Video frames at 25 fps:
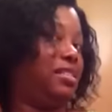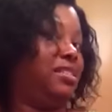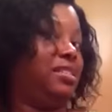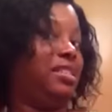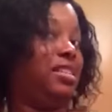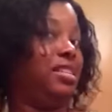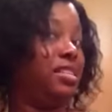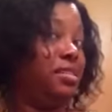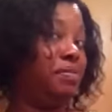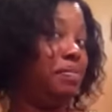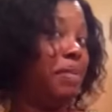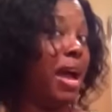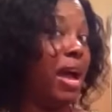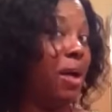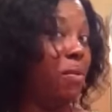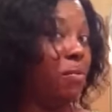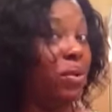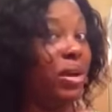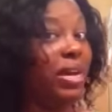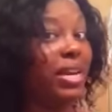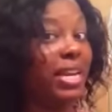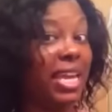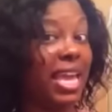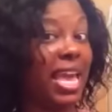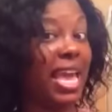this is about
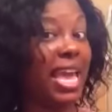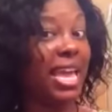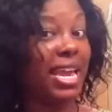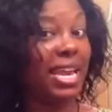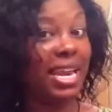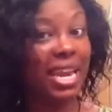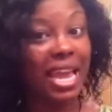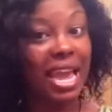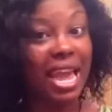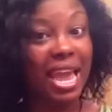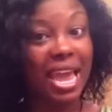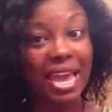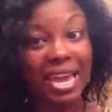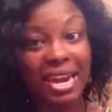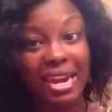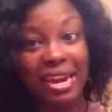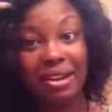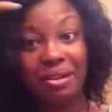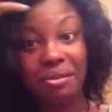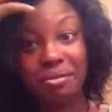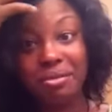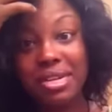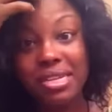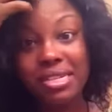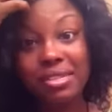what Candy had
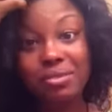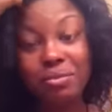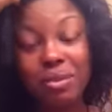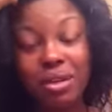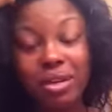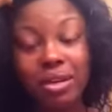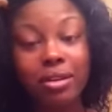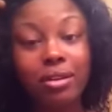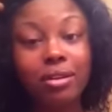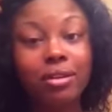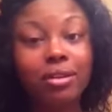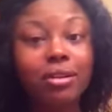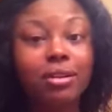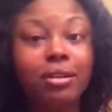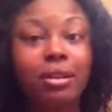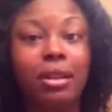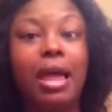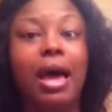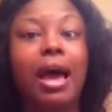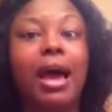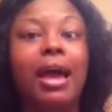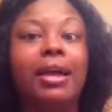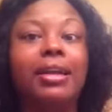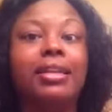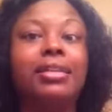on. This is what it looked
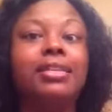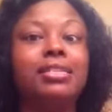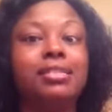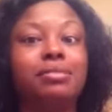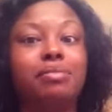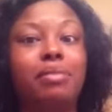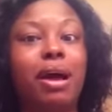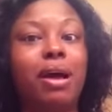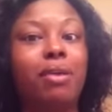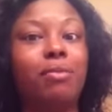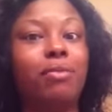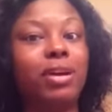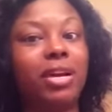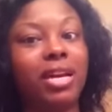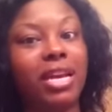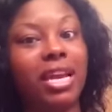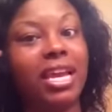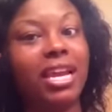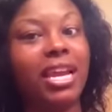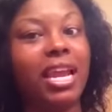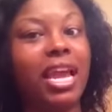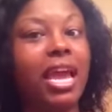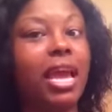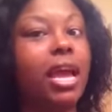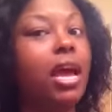like. This is about what
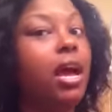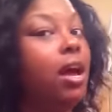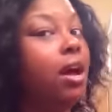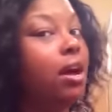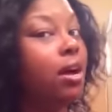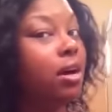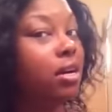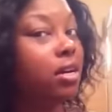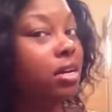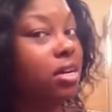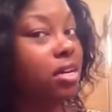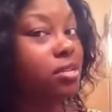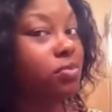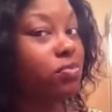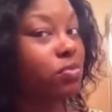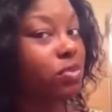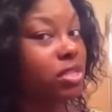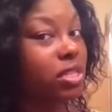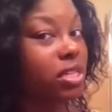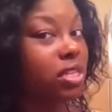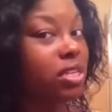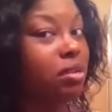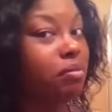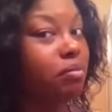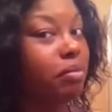Candy had. Hers was
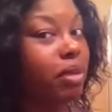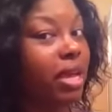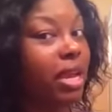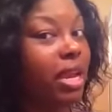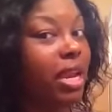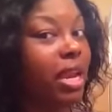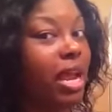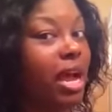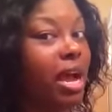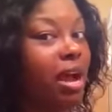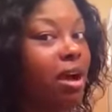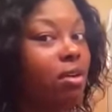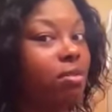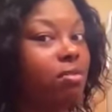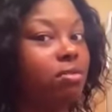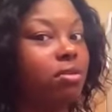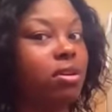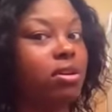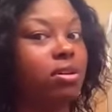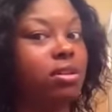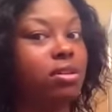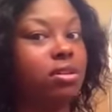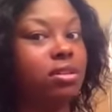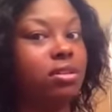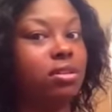a little bit
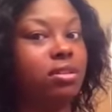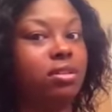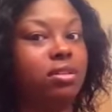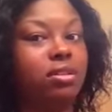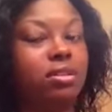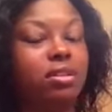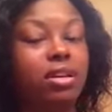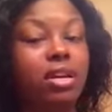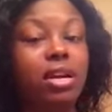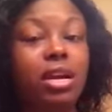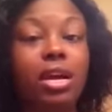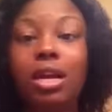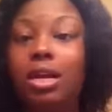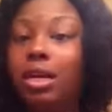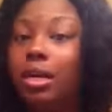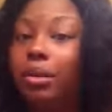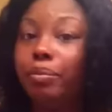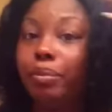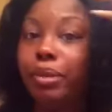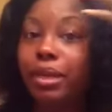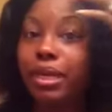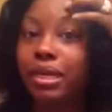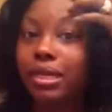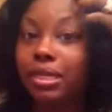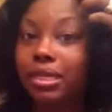longer.
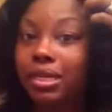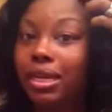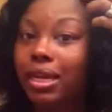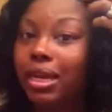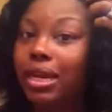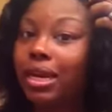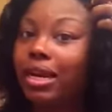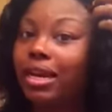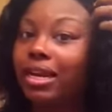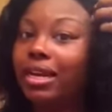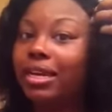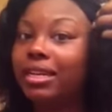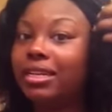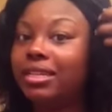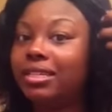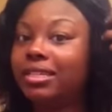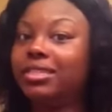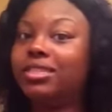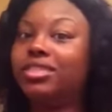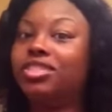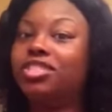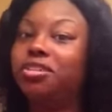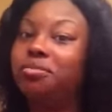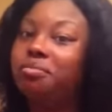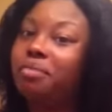But, honey,
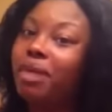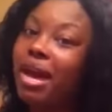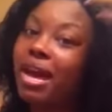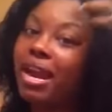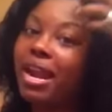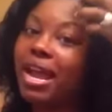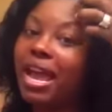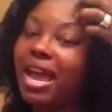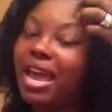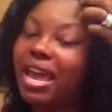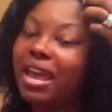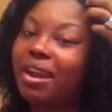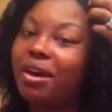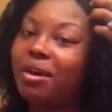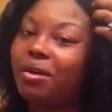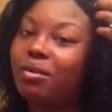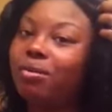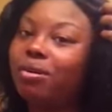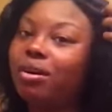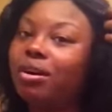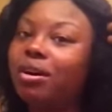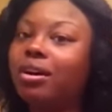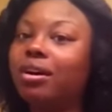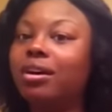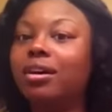she might have had on
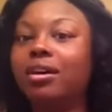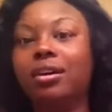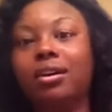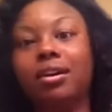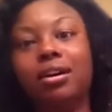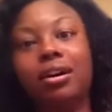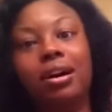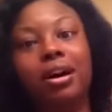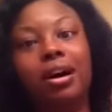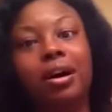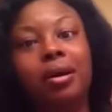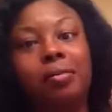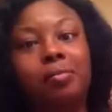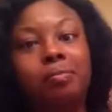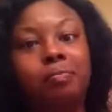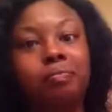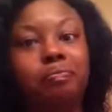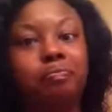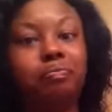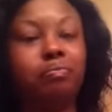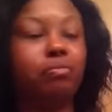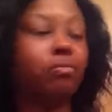her,